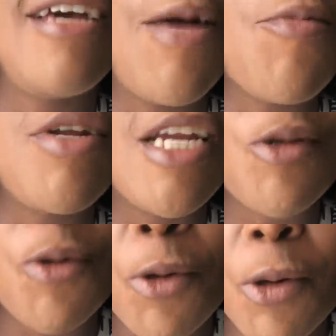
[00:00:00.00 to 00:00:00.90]
I'm going to
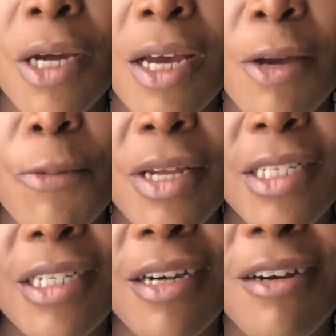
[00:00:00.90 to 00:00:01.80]
ignore her when
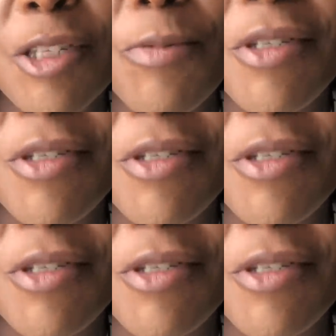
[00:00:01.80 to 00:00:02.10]
she asks